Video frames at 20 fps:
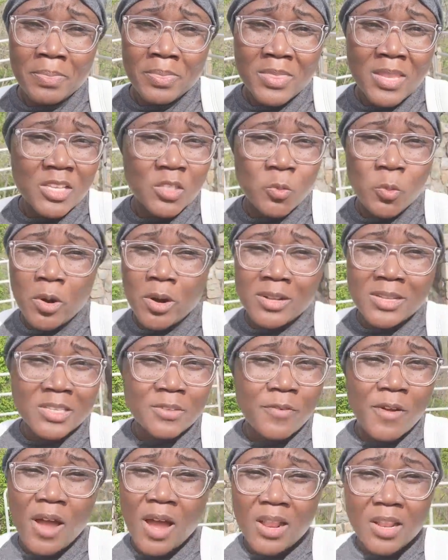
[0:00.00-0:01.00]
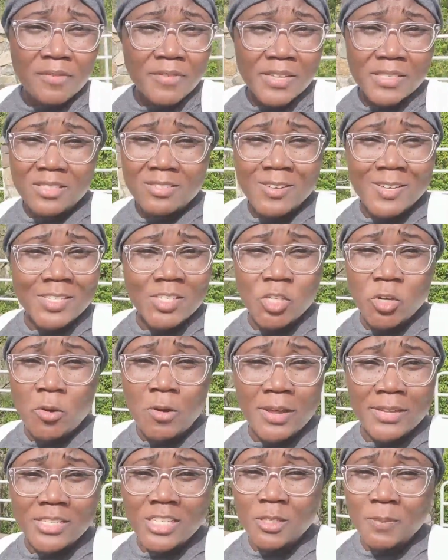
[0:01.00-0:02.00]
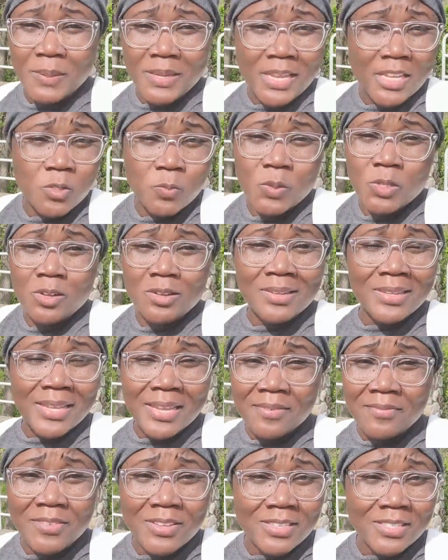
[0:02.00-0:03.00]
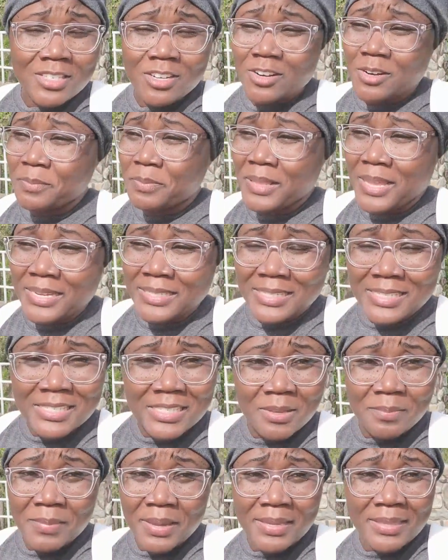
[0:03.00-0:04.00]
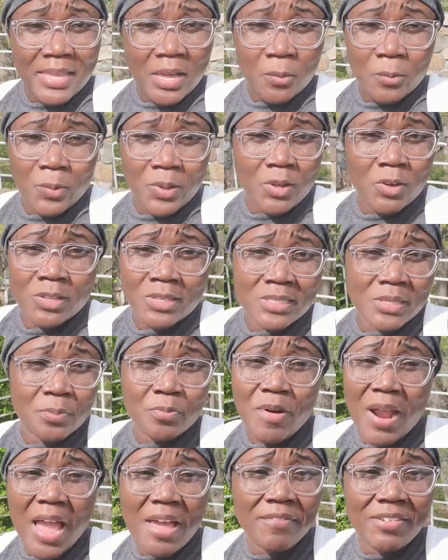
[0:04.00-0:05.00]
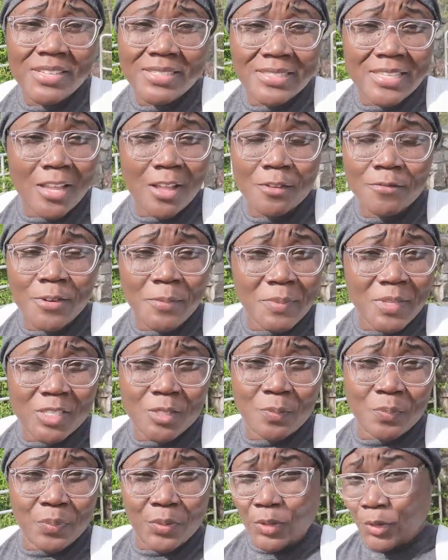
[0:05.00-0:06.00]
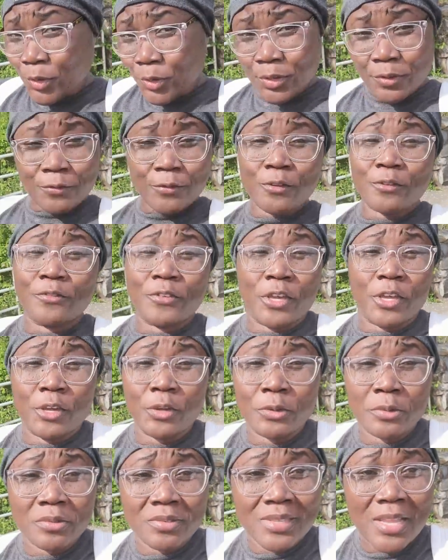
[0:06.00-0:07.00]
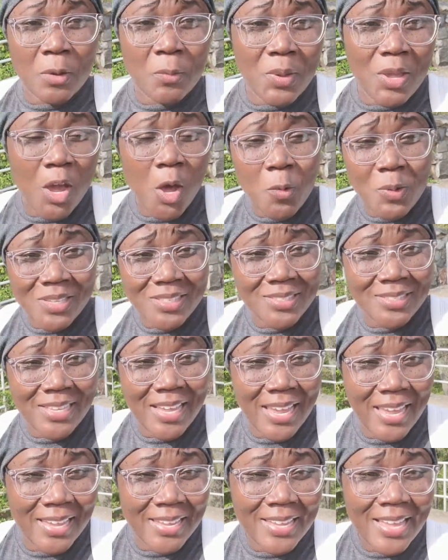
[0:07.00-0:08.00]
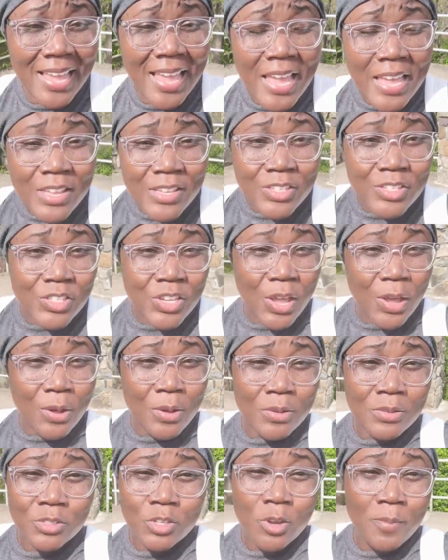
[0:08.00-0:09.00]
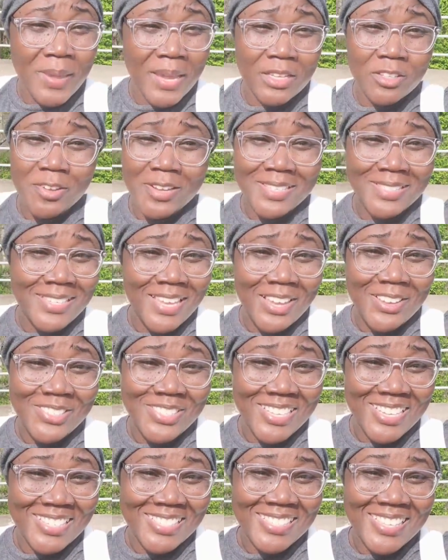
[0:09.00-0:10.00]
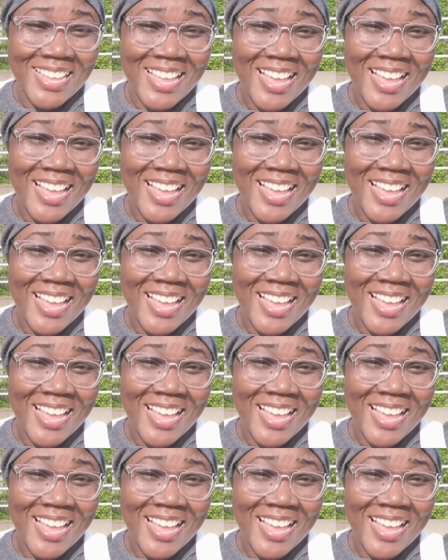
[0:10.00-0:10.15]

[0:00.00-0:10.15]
This world is for all of us to enjoy. Just because we don't live in certain places doesn't mean that we're going to deprive ourselves from these beautiful views that we always see. So don't make no excuses.